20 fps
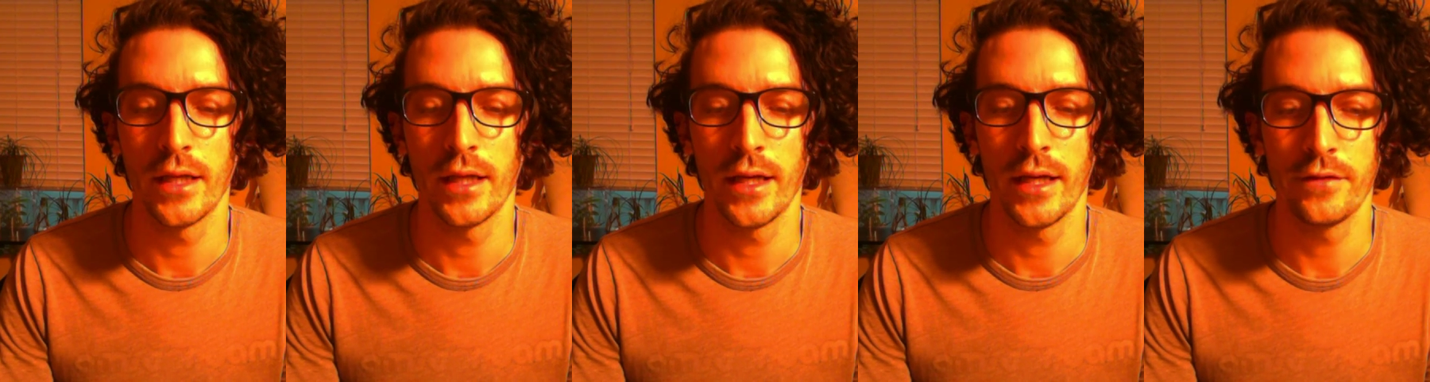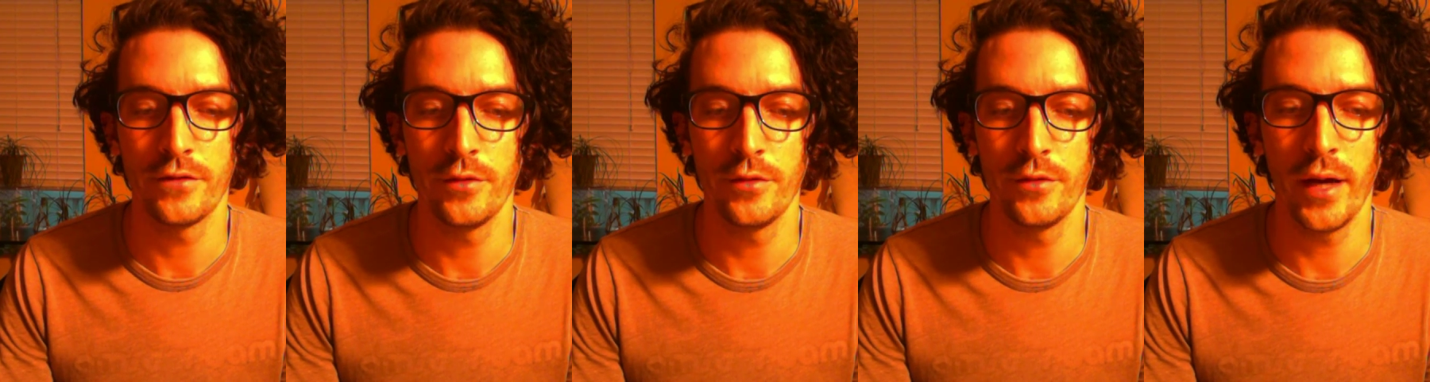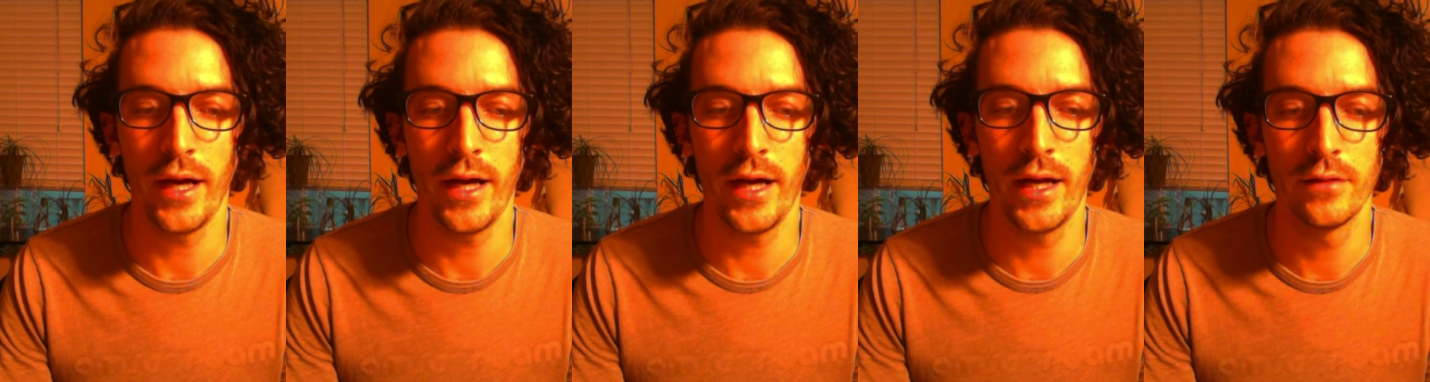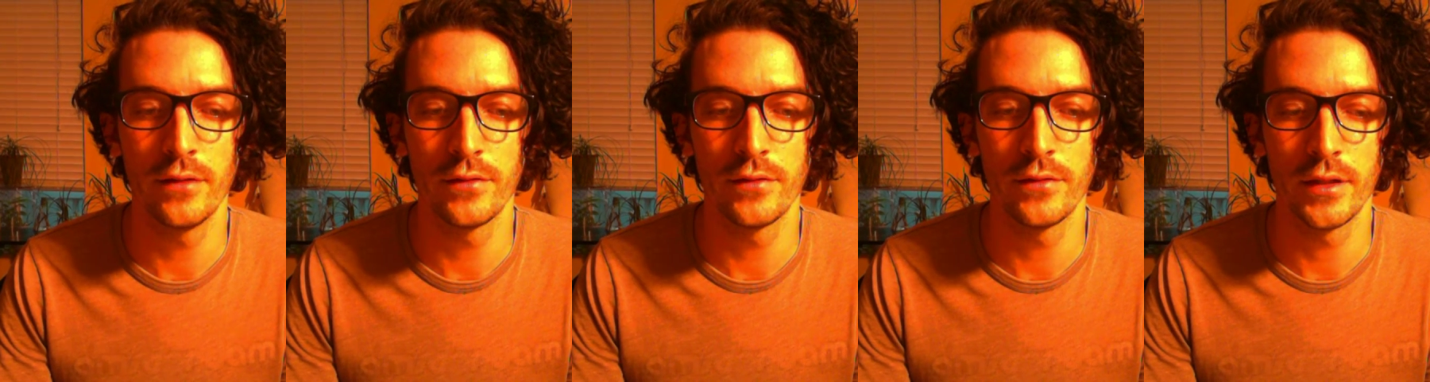If you
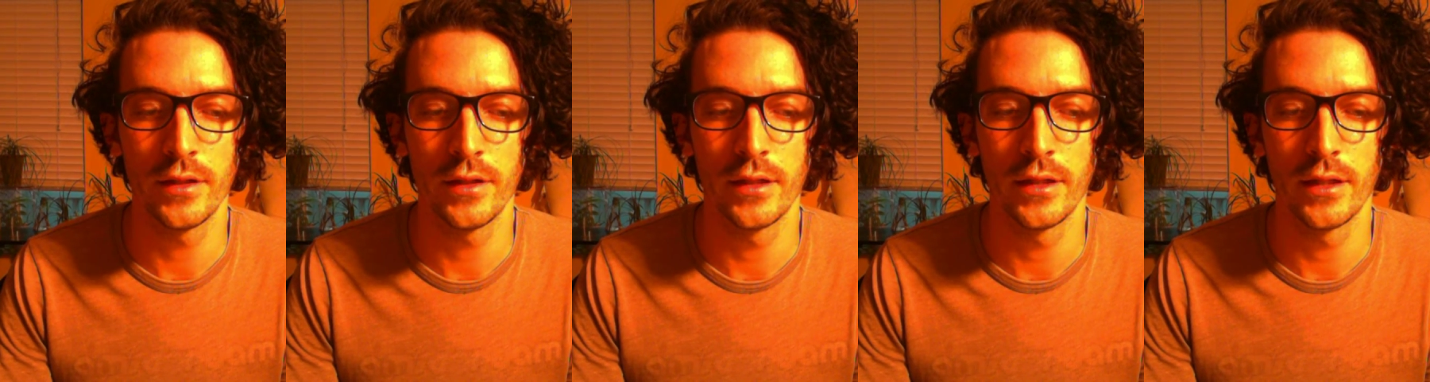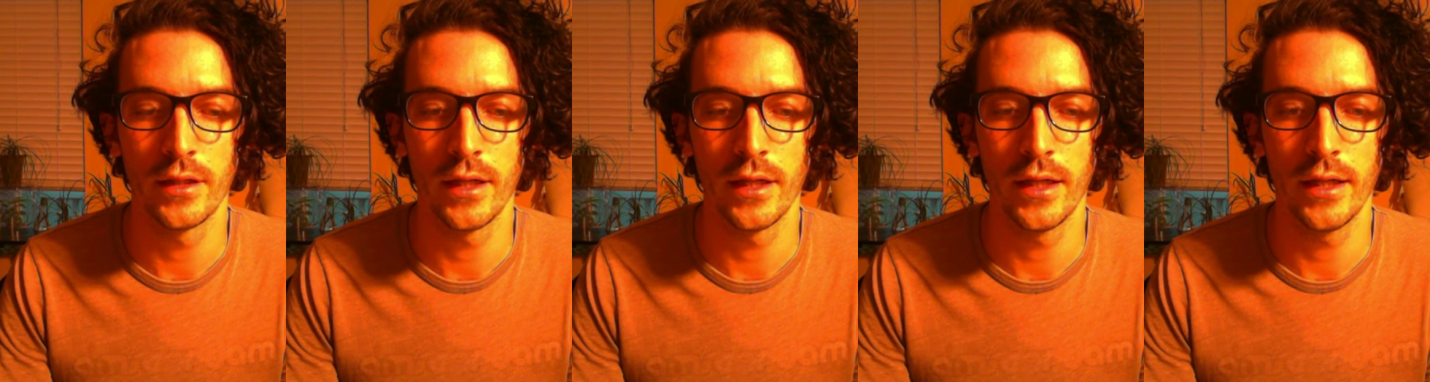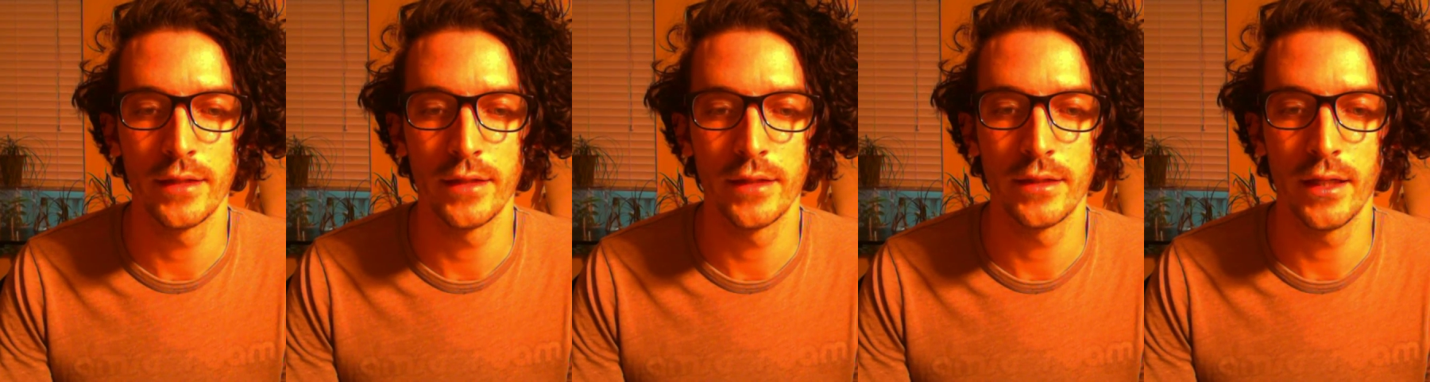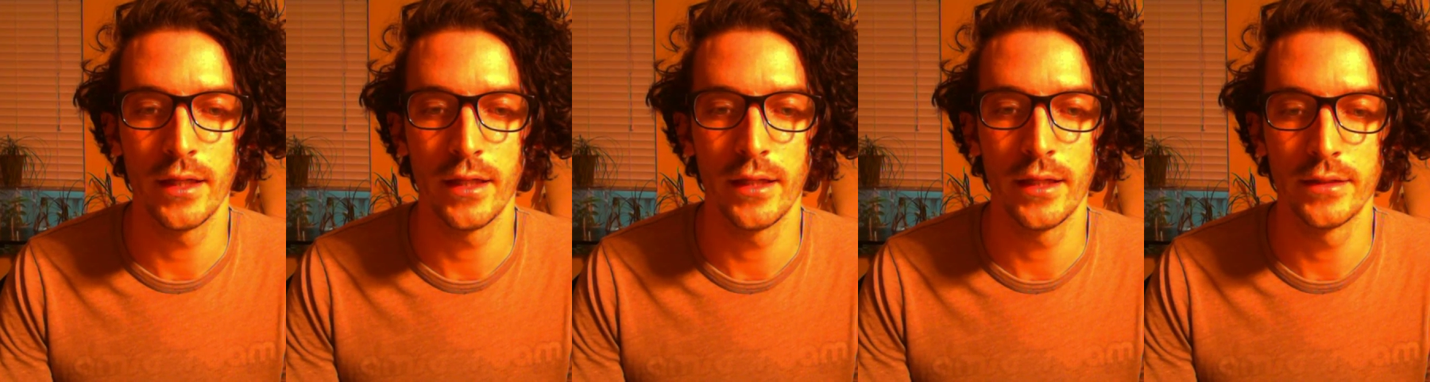have
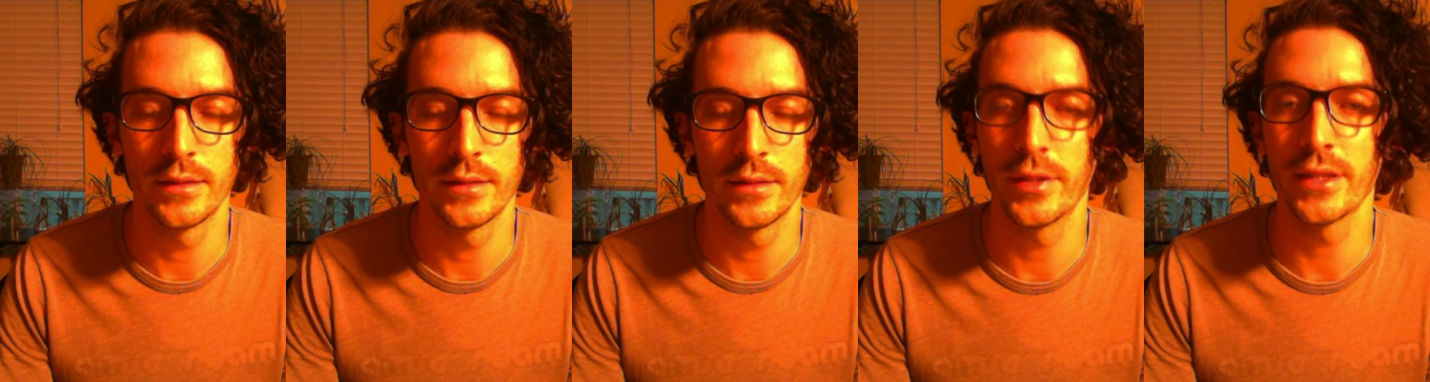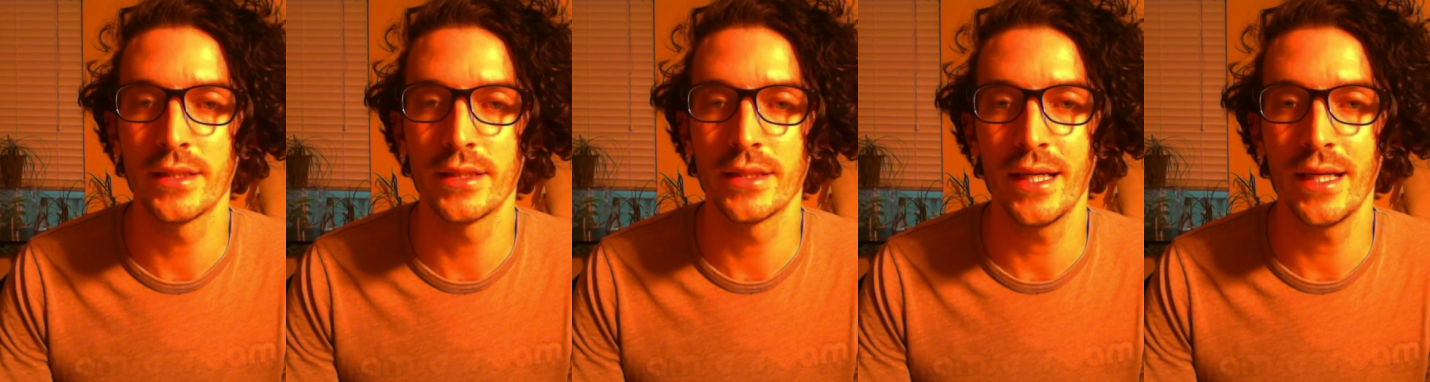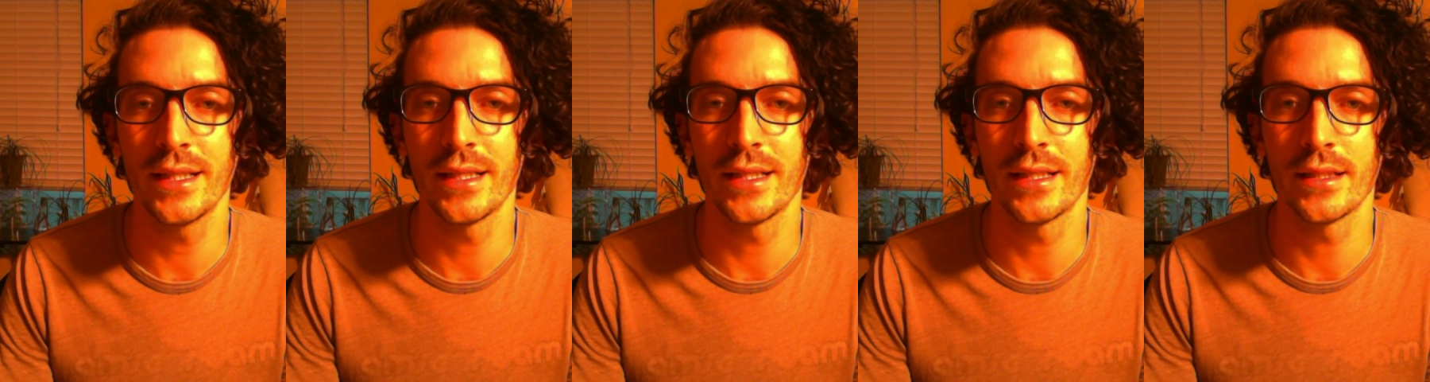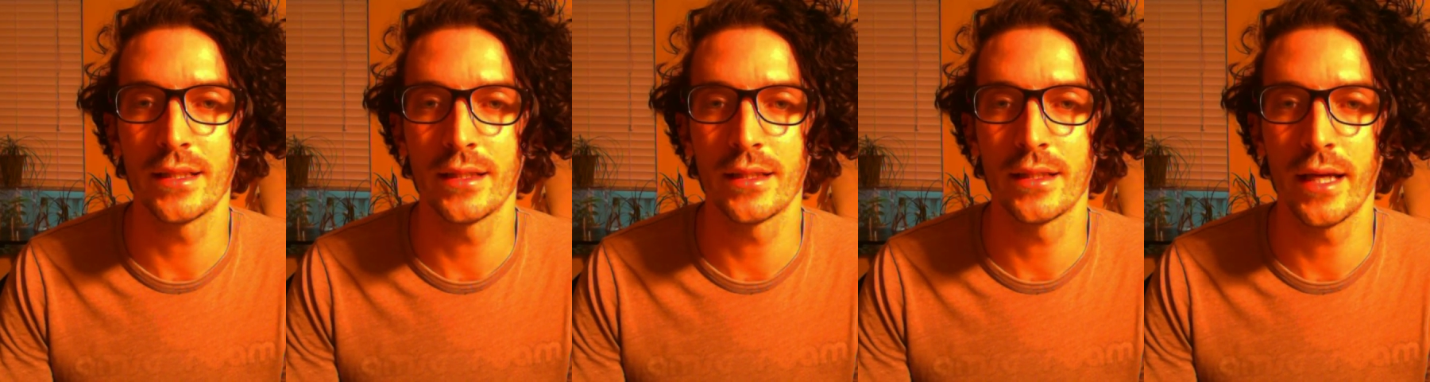a
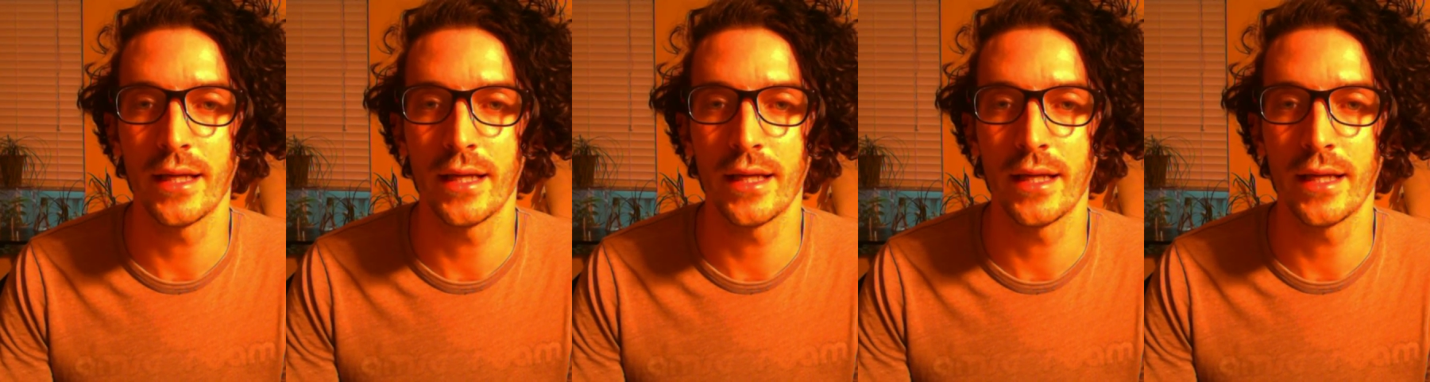debilitating